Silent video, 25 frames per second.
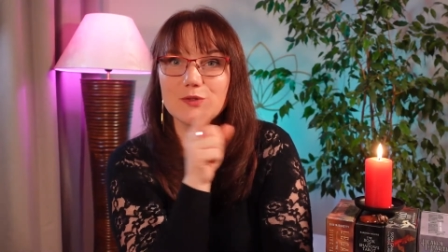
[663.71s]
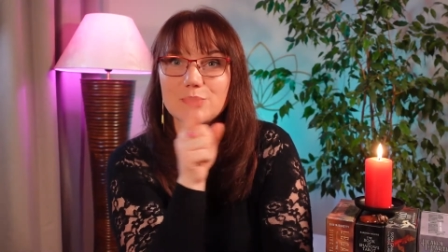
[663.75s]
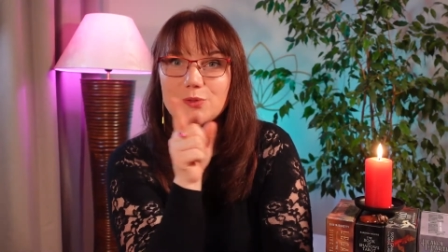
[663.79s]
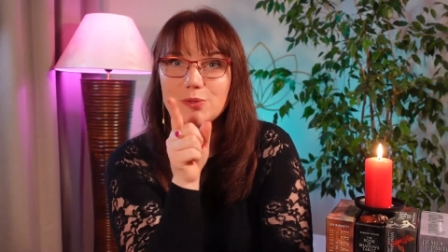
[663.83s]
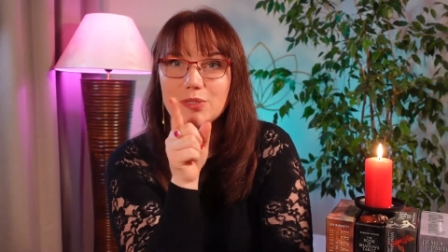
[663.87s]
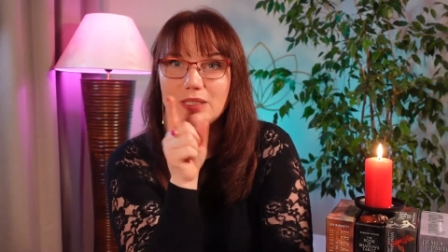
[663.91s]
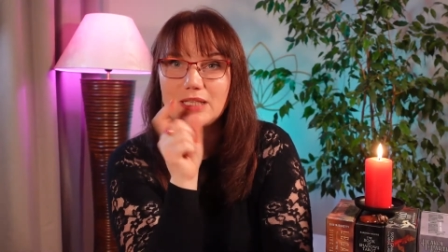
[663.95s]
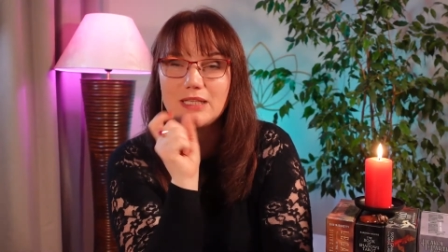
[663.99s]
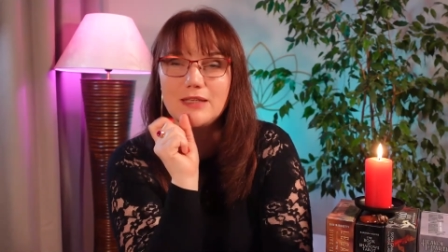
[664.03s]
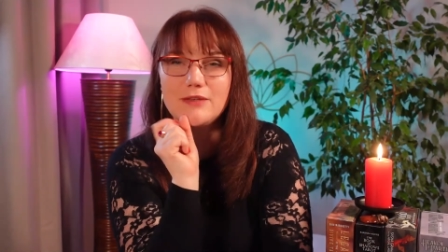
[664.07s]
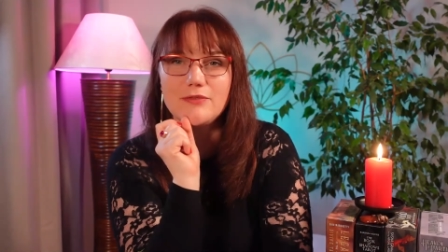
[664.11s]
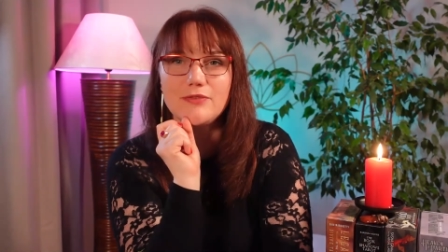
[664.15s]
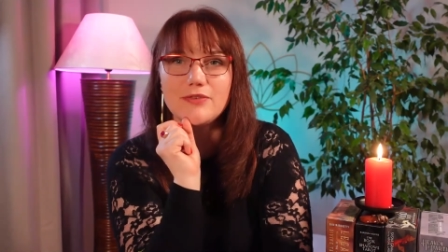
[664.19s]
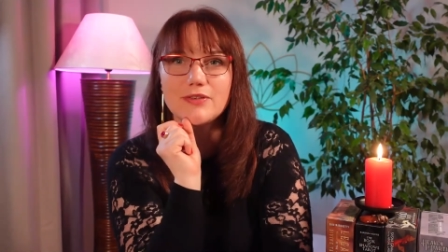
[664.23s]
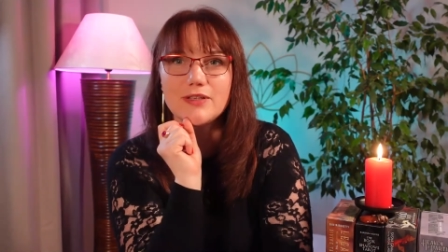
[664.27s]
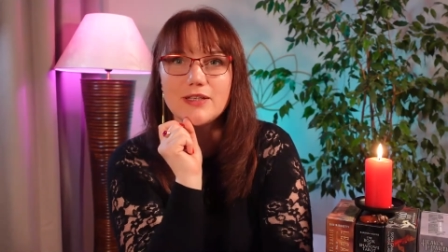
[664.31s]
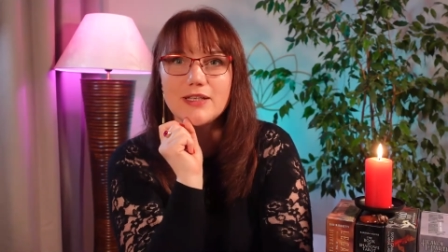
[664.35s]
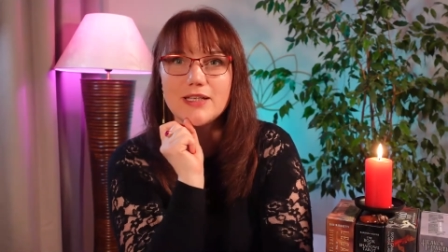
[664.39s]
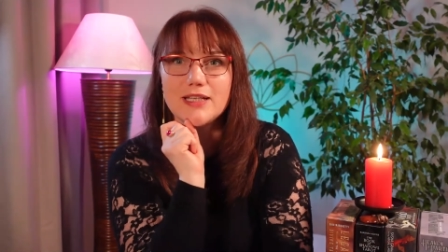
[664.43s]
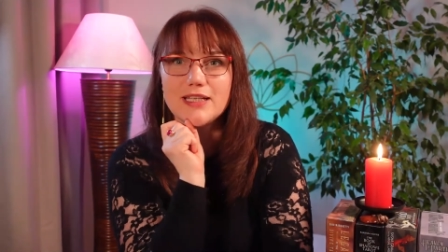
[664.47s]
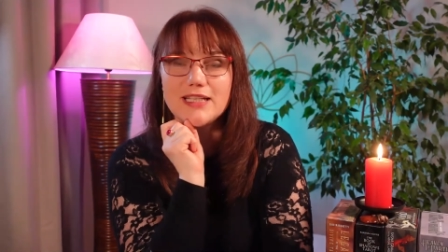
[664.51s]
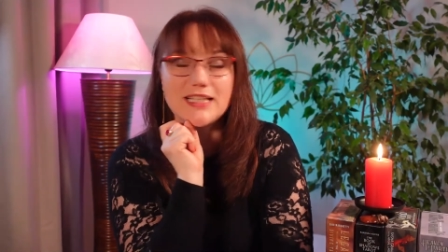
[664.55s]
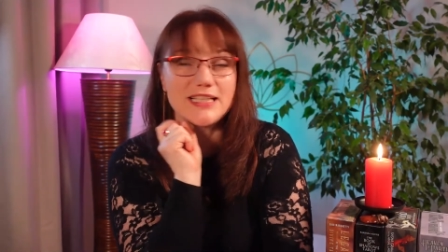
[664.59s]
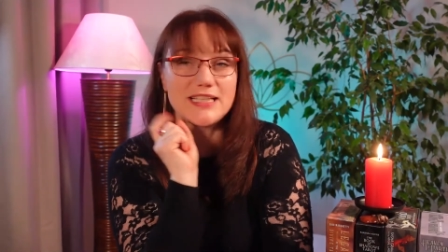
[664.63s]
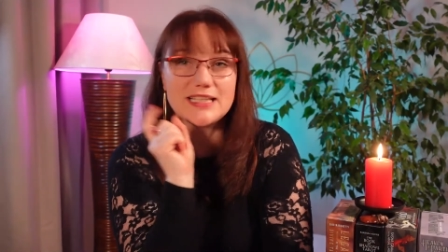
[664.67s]
to give,
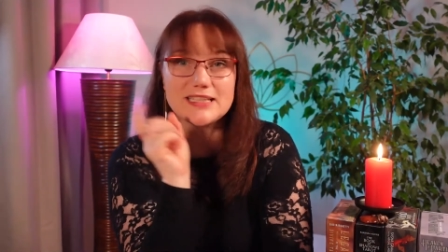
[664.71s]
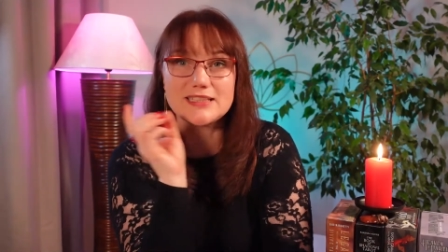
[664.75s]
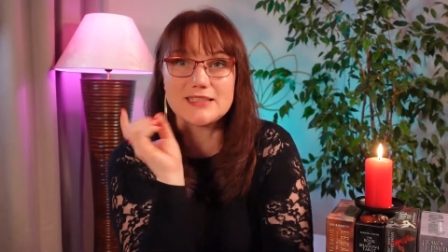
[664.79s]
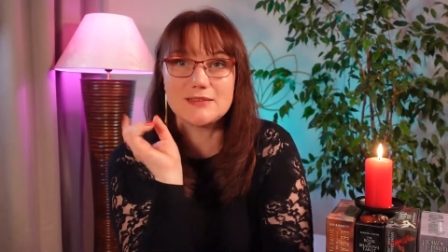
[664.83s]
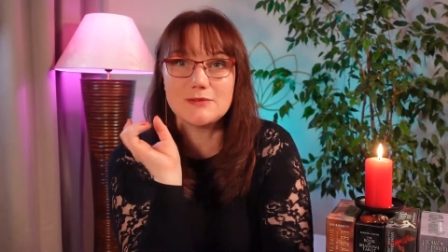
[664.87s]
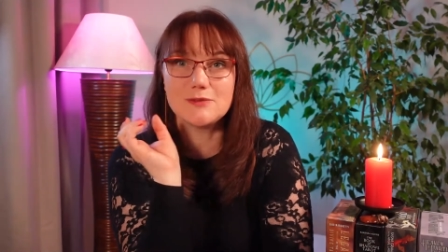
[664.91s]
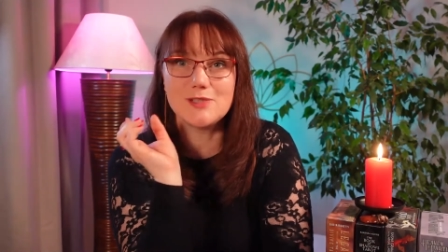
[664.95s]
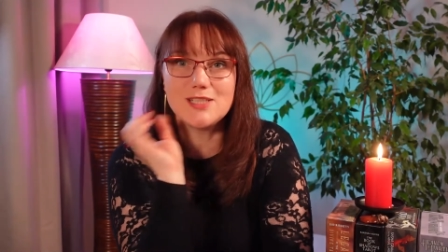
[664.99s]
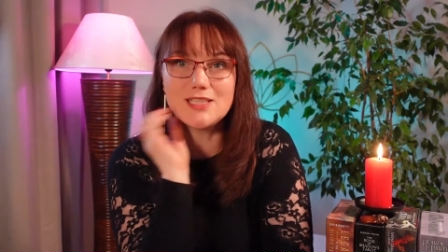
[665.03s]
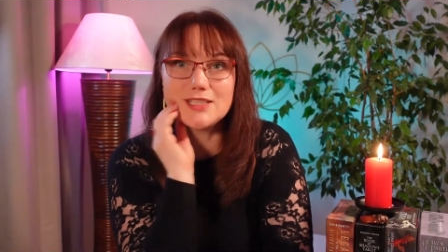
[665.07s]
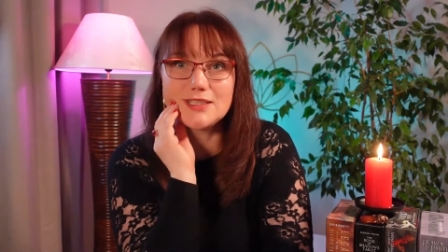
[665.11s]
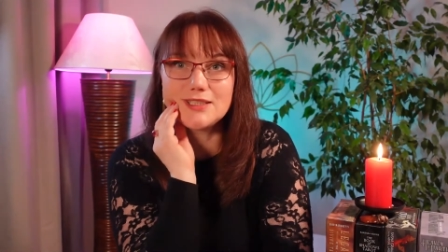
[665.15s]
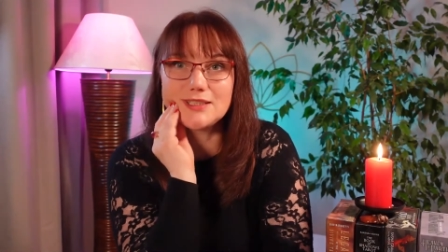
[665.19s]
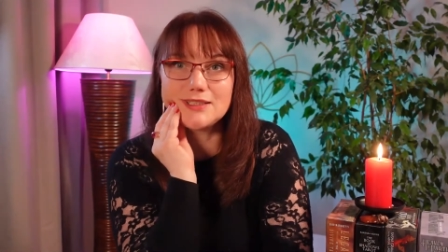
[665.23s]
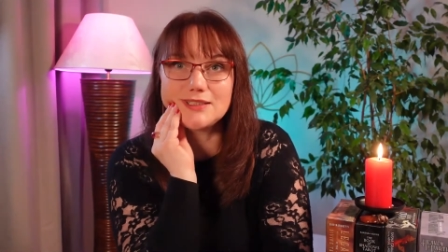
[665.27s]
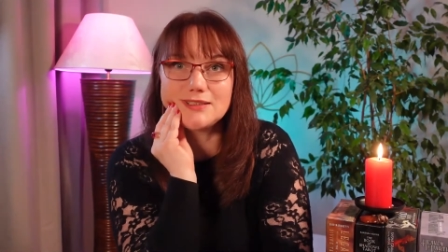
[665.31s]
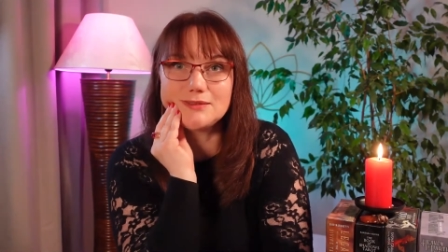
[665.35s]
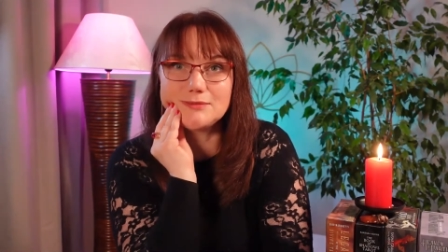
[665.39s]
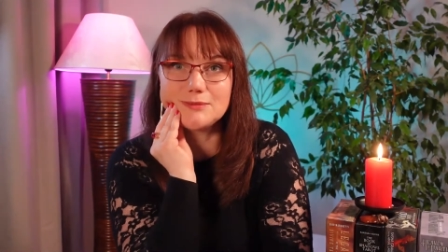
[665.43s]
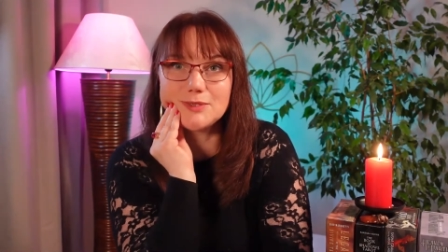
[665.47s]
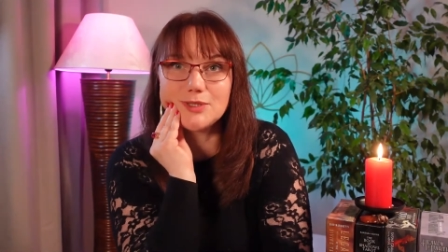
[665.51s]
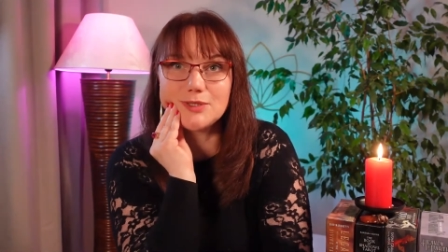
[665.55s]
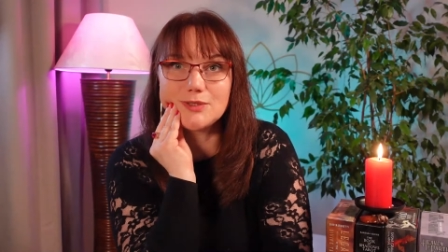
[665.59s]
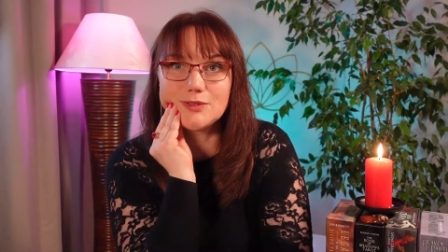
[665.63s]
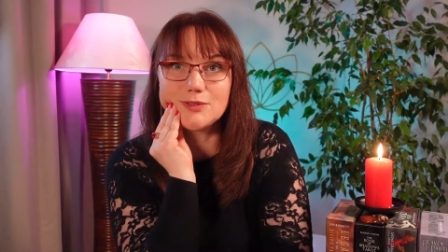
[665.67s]
it doesn't work
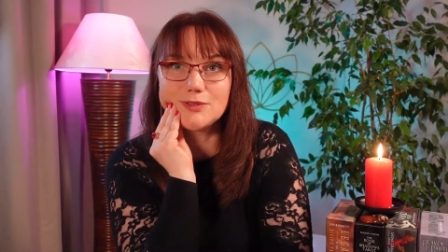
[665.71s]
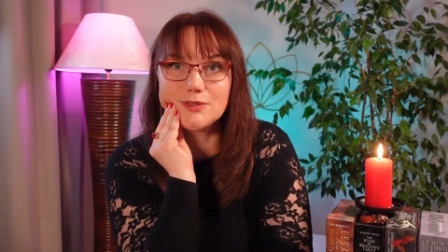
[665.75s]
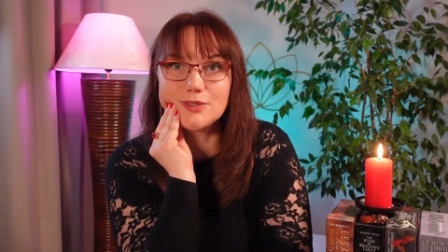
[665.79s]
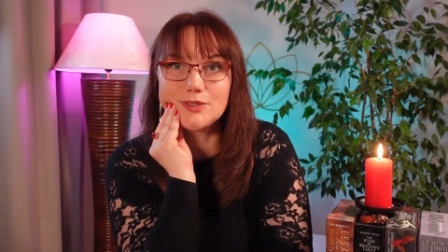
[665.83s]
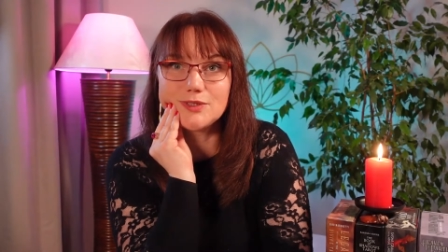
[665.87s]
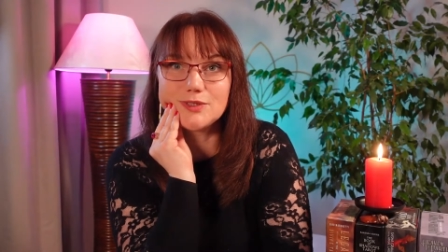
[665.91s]
anymore.